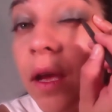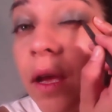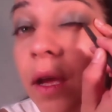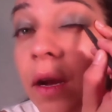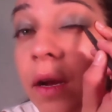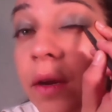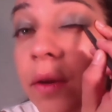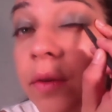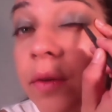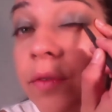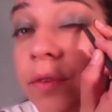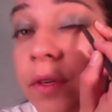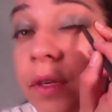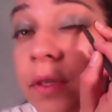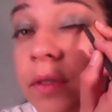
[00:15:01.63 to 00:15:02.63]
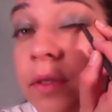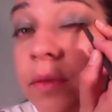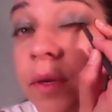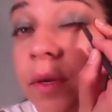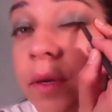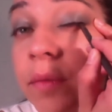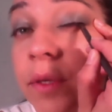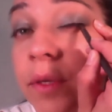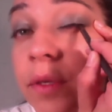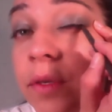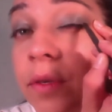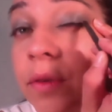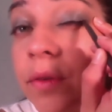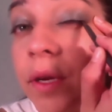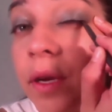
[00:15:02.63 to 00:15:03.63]
I don't know if you can see what I'm
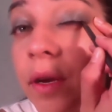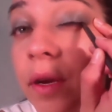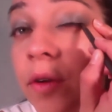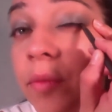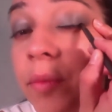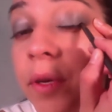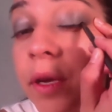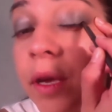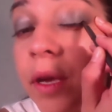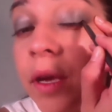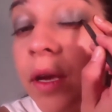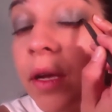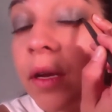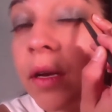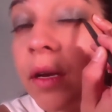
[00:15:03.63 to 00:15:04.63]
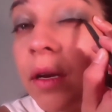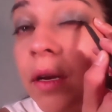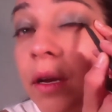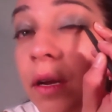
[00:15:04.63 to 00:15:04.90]
doing. I hope you can.